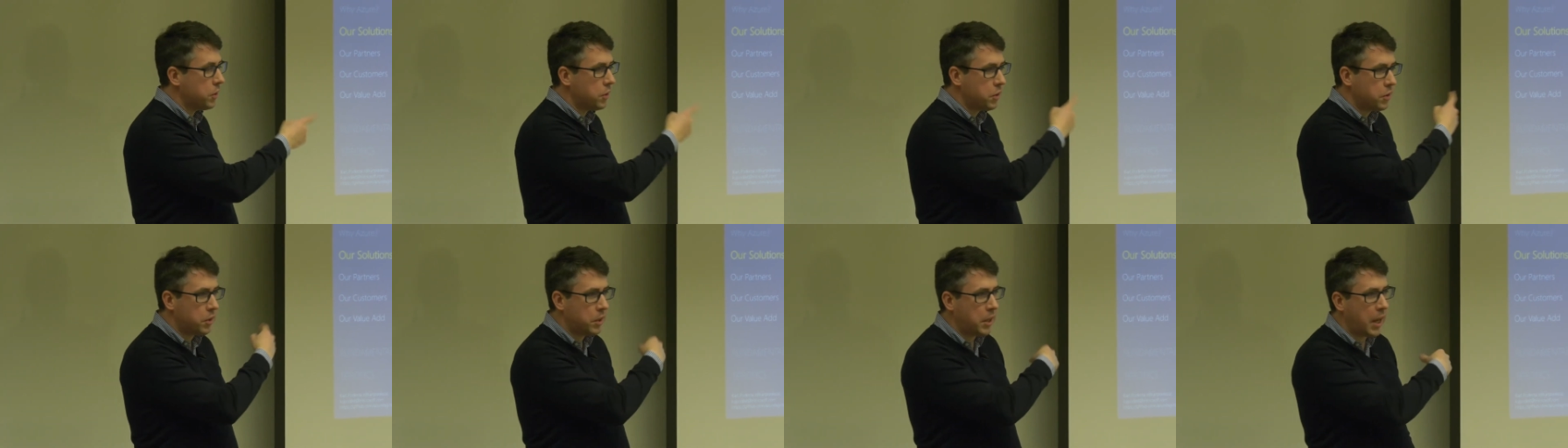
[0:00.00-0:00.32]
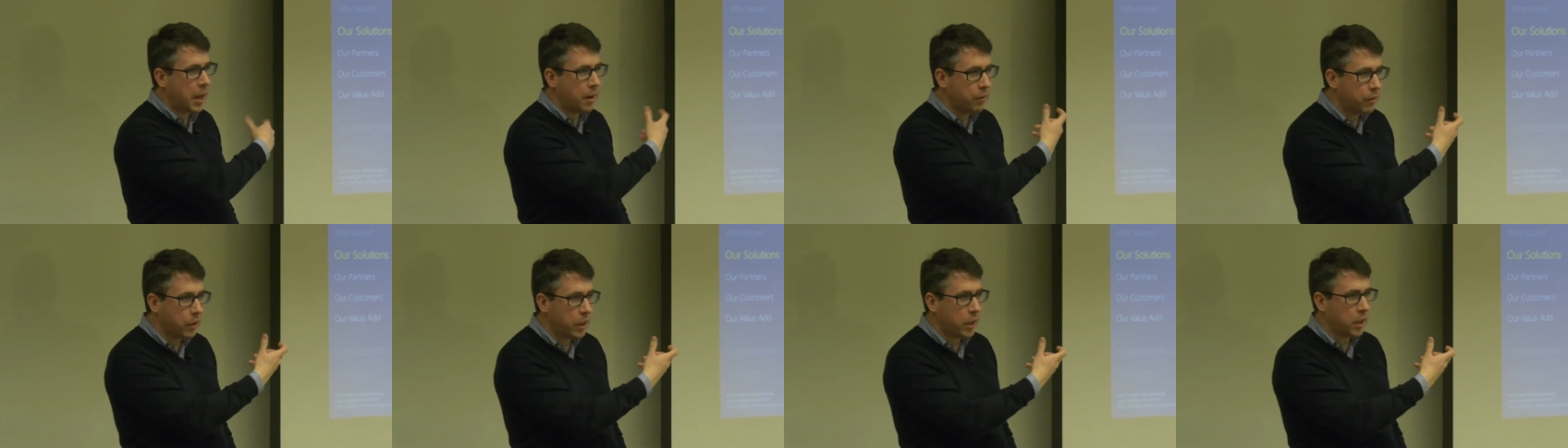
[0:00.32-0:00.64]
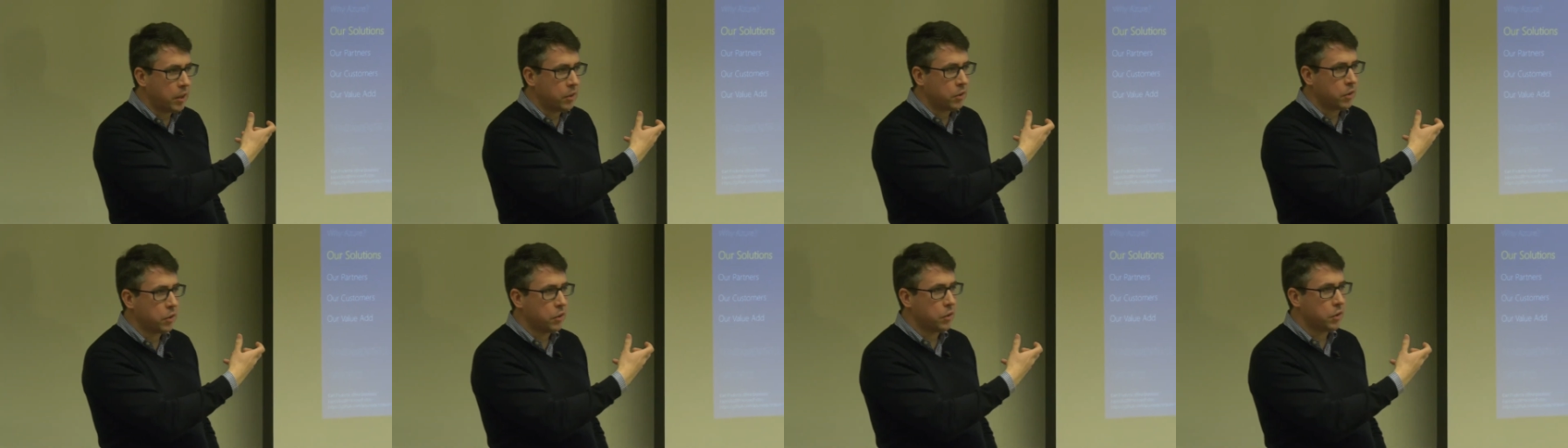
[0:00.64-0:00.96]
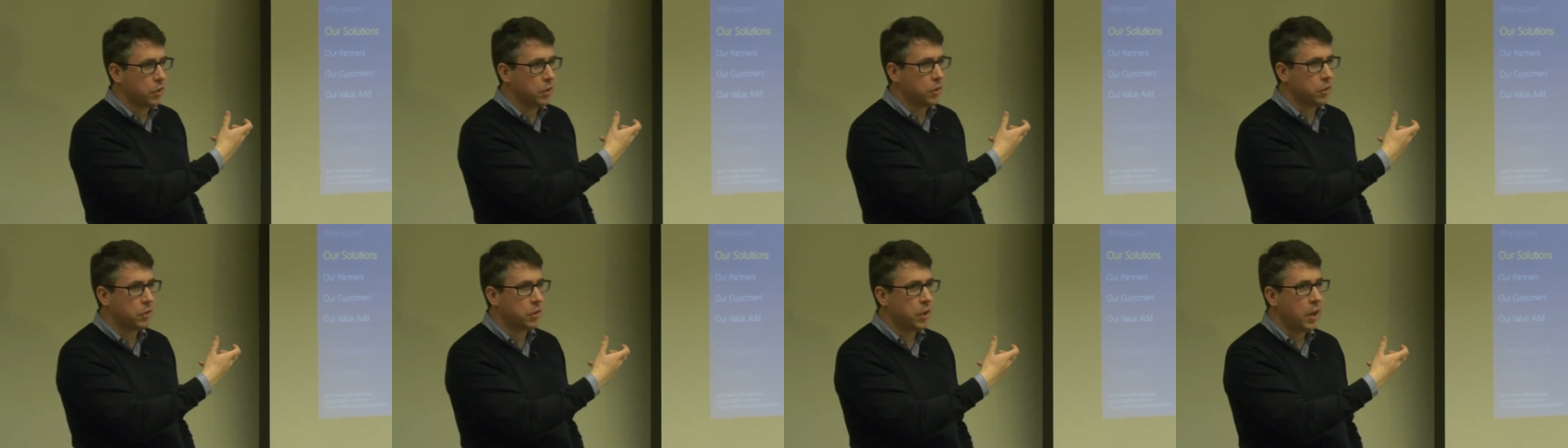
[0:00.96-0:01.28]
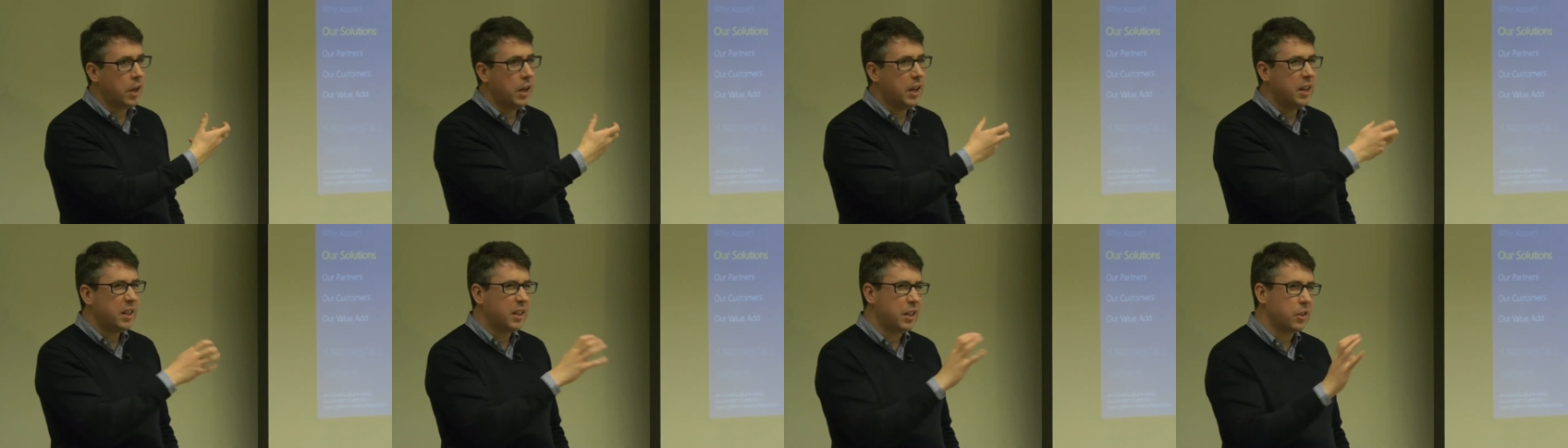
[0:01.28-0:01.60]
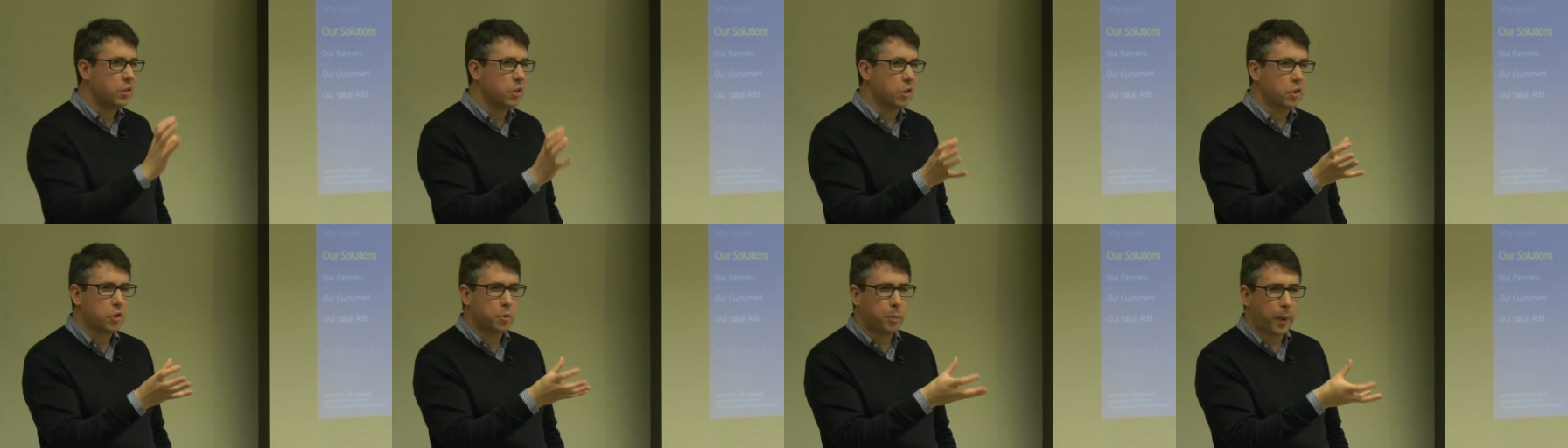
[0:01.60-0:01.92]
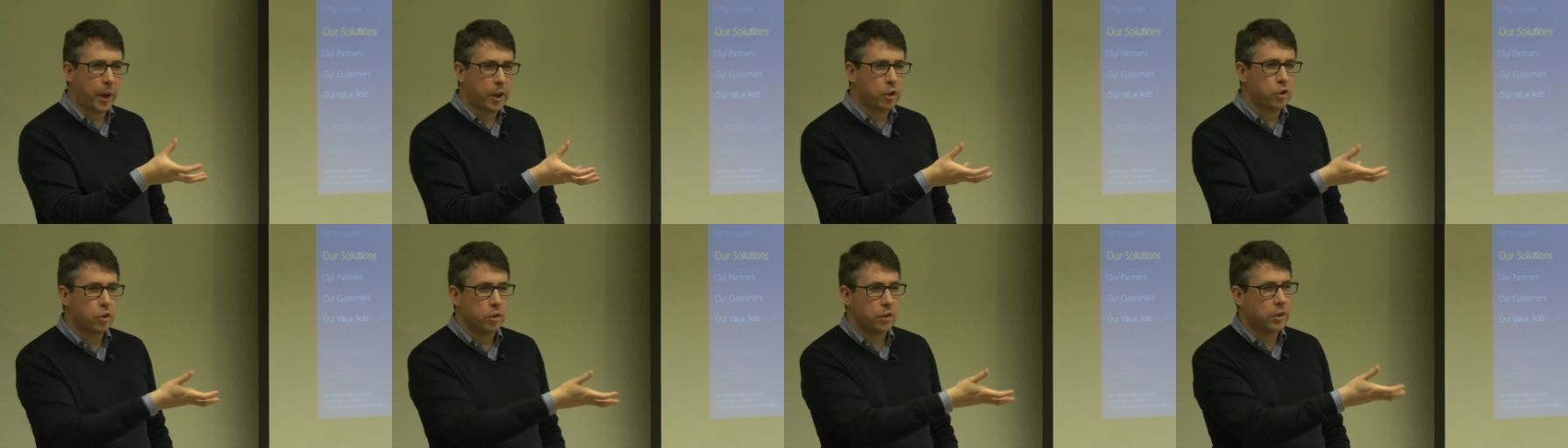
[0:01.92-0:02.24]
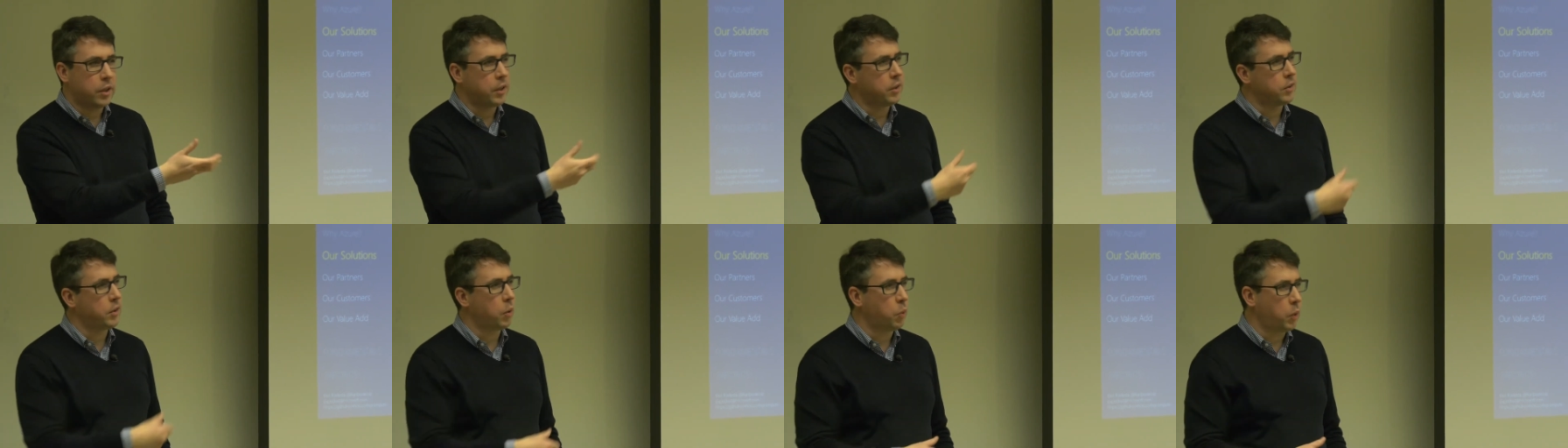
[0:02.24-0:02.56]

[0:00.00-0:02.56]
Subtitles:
Alright? So